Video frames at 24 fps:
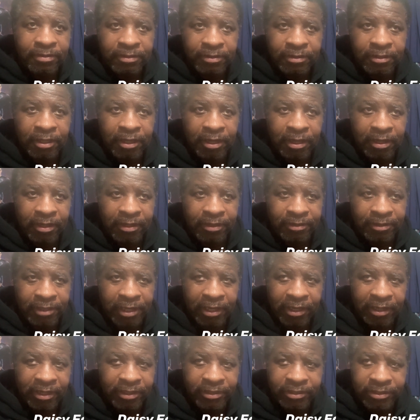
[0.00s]

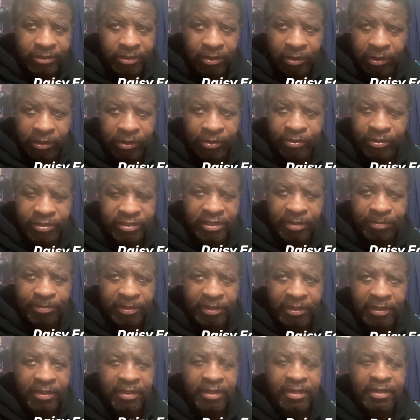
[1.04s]
Helen Hunt's daughter or
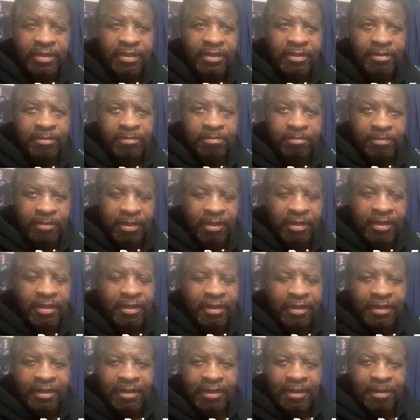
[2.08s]
something.
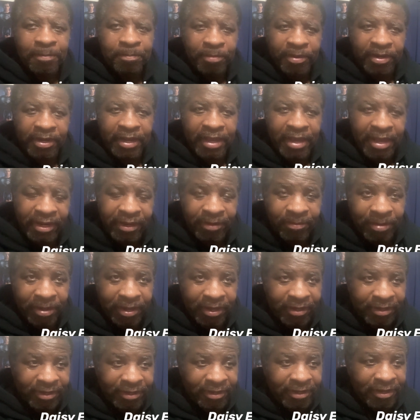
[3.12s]
But
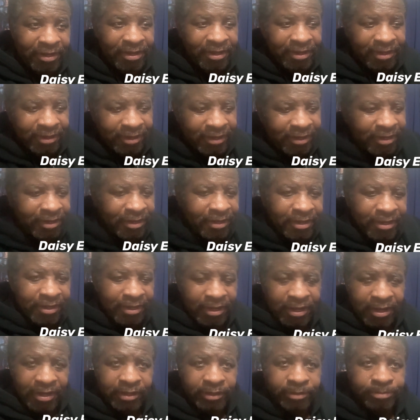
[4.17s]
anyway,
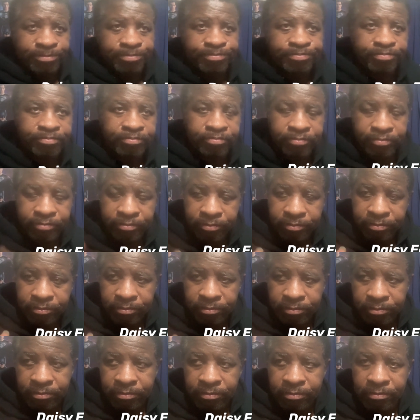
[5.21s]
Glenn
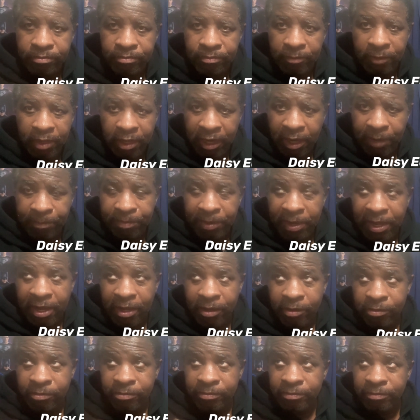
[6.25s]

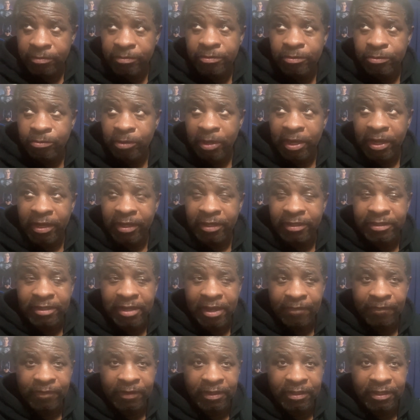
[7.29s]
Powell, who I
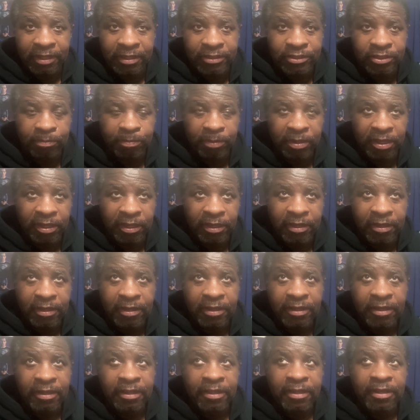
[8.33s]
definitely think should be
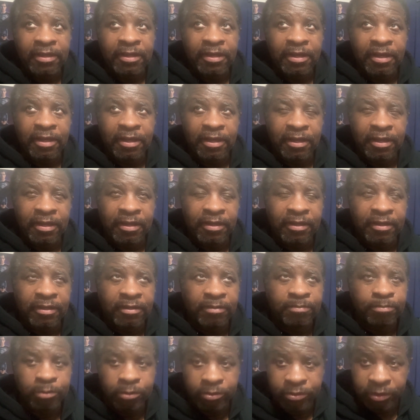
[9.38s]

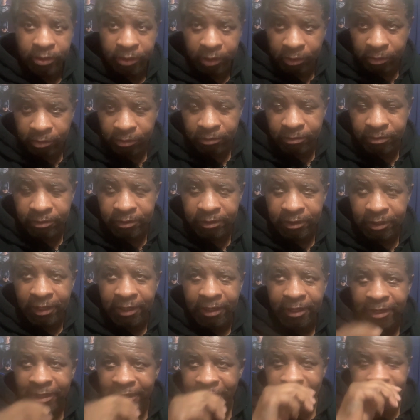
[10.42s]
Booster Gold
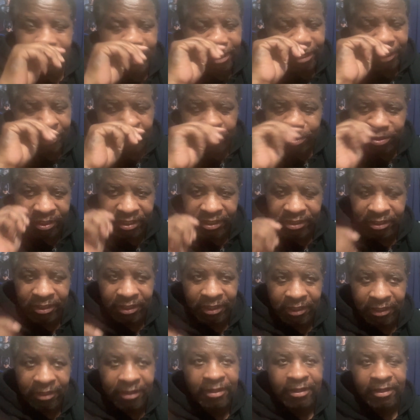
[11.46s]
in a new
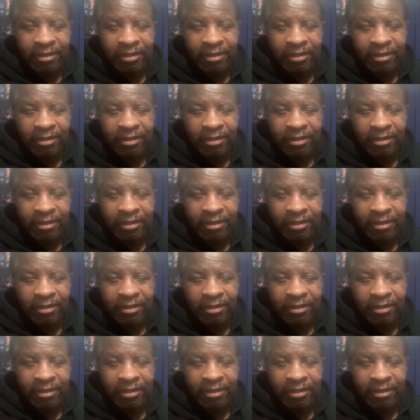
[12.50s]
DCU,